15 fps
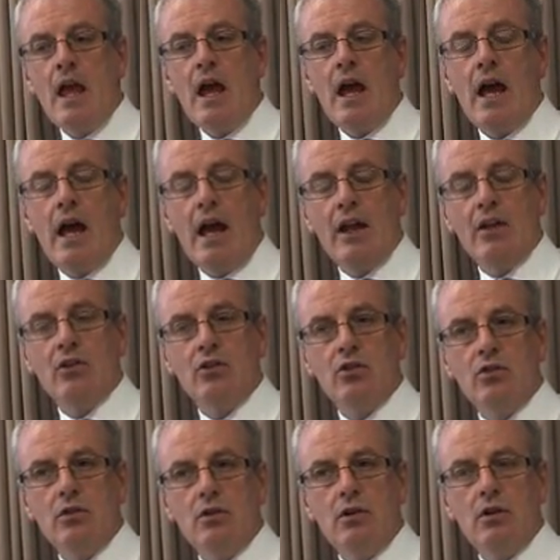and
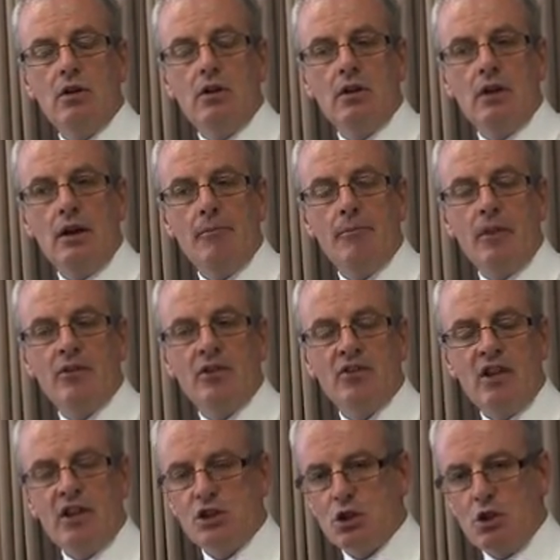as I
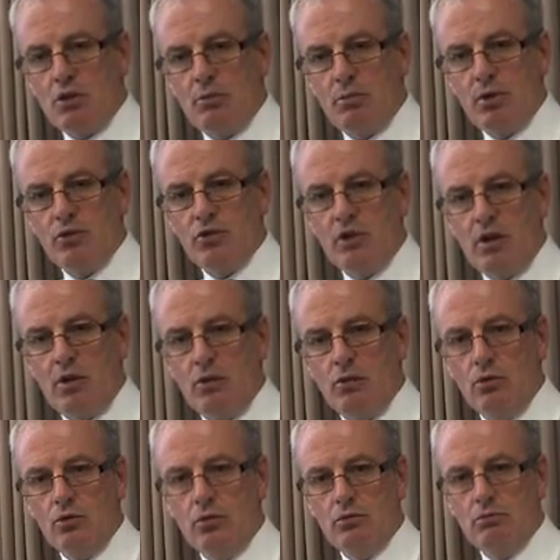said, child abuse
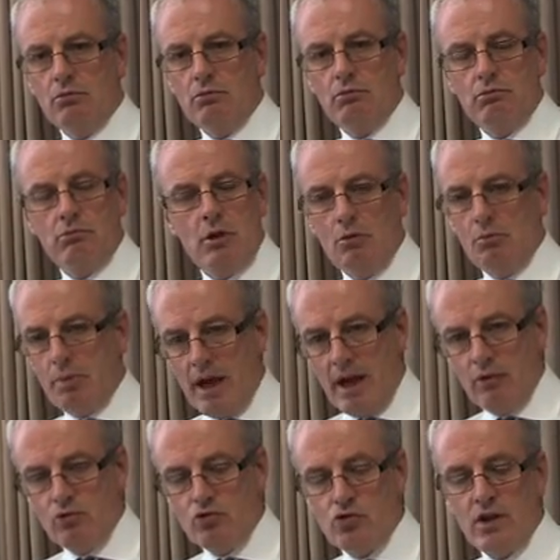knows no
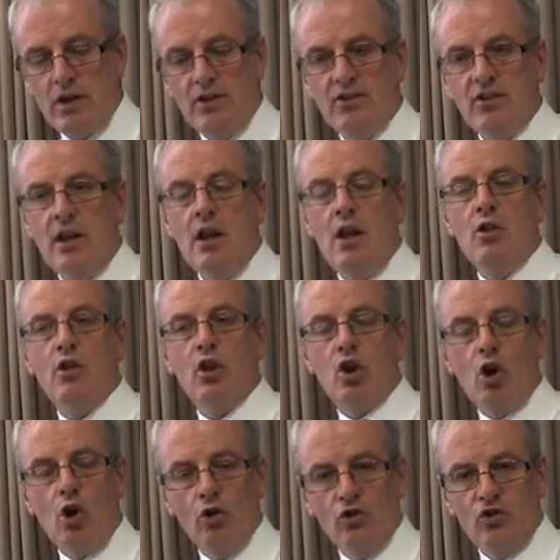boundaries. The
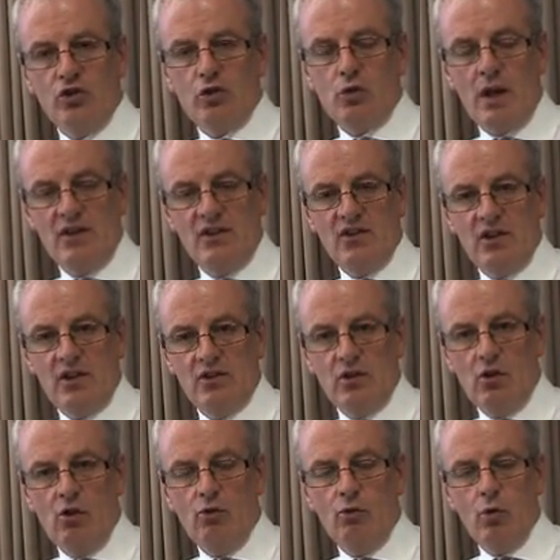consequences
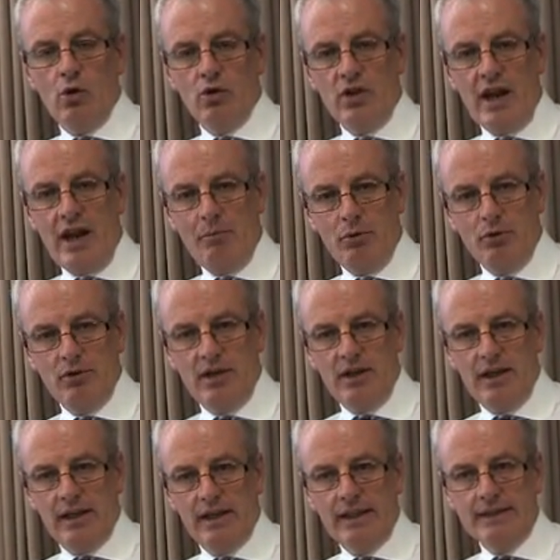of what happened
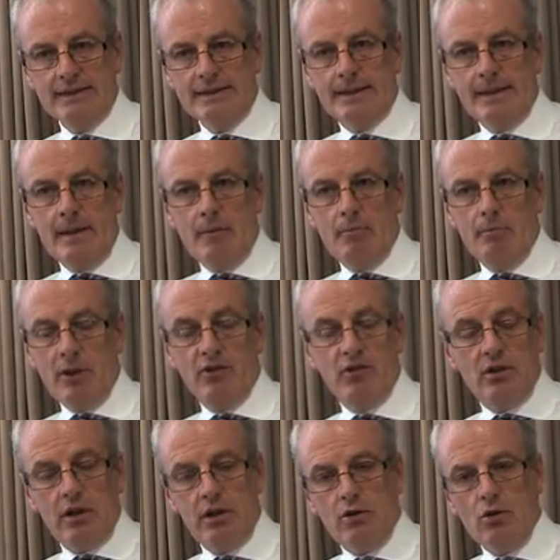here
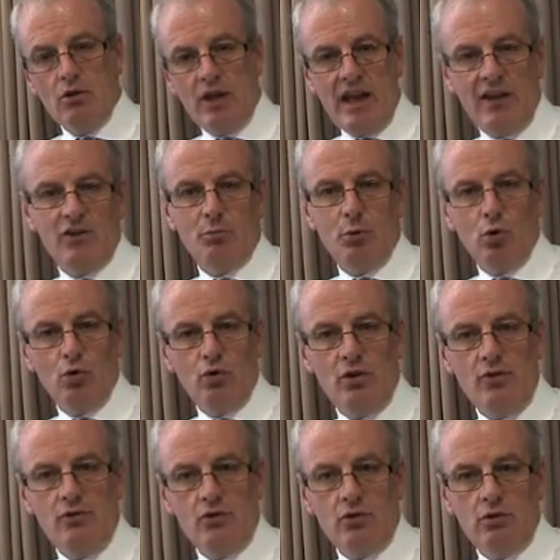basically got
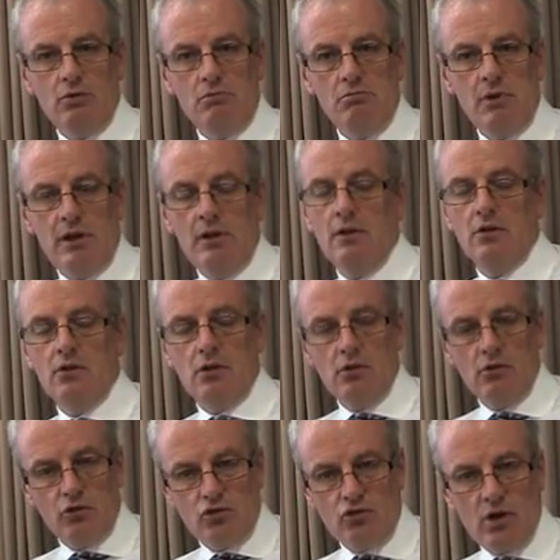exported to England and
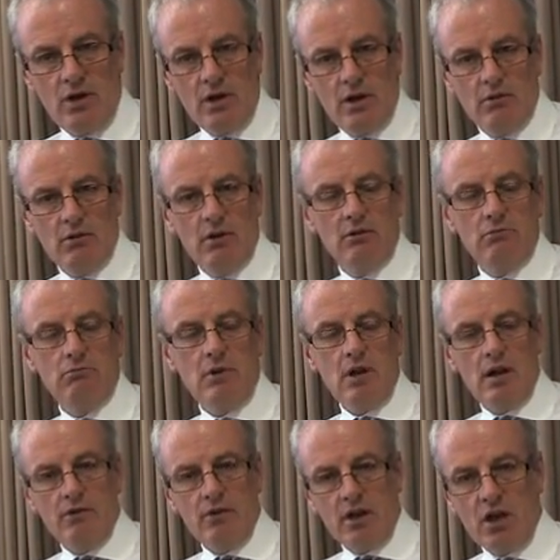Australia and
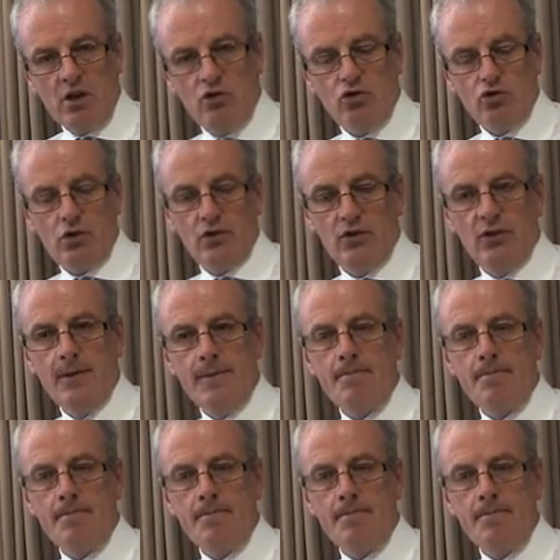other countries.